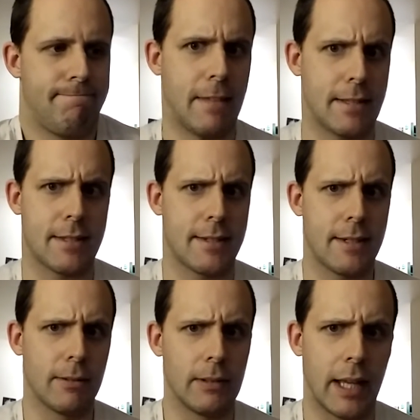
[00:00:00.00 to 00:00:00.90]
it's
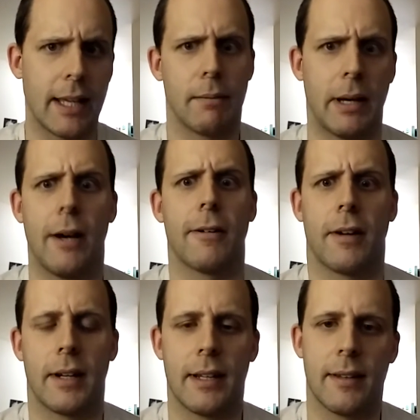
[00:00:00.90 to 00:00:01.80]
still like a
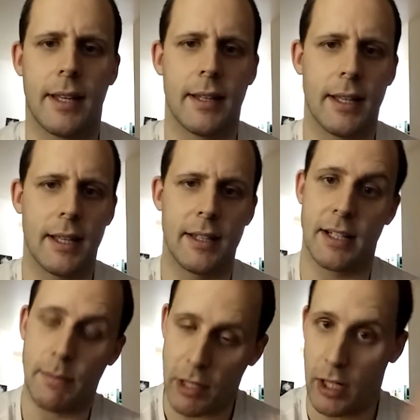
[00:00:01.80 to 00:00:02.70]
bodhran,
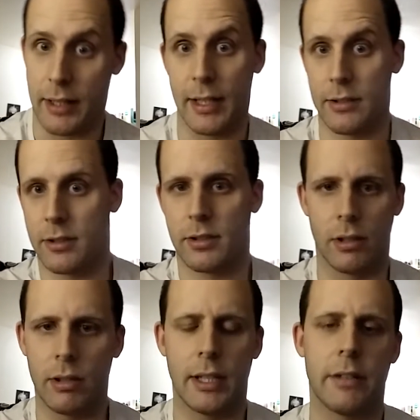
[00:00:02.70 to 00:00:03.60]
except the context is
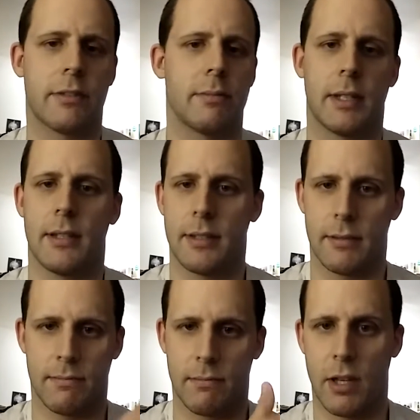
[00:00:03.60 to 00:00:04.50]
totally different because
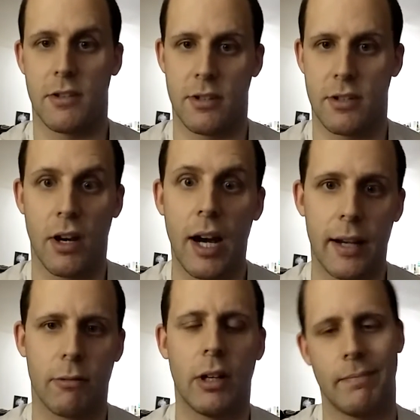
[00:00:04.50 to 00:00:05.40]
it does
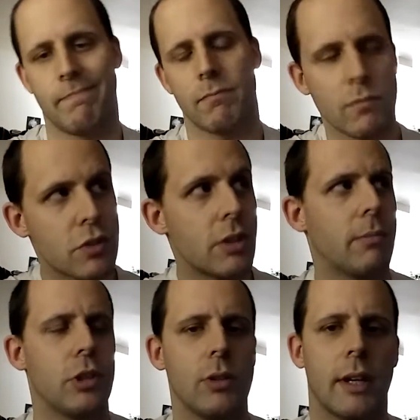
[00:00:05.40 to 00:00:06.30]
not. Well,
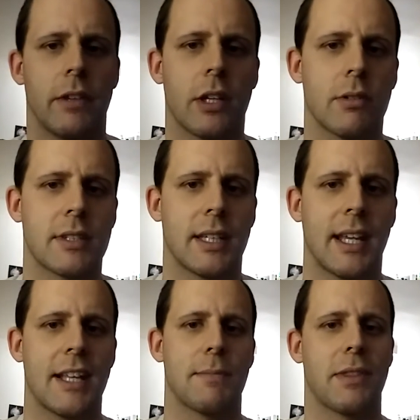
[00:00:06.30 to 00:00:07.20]
some do have the goatskin
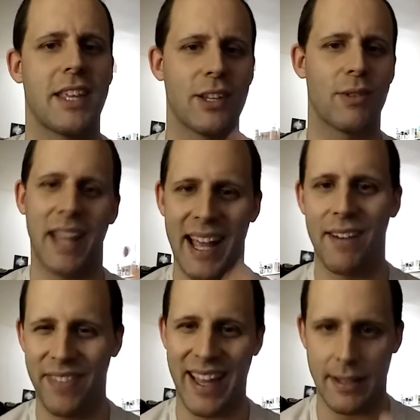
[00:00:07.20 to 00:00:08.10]
heads, but they don't
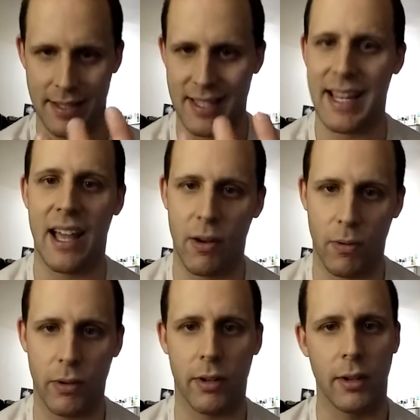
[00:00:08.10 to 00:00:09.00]
have that
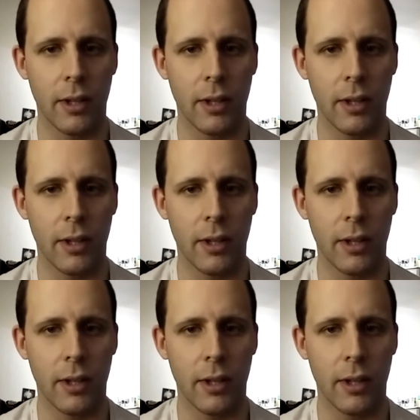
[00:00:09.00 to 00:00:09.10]
sound.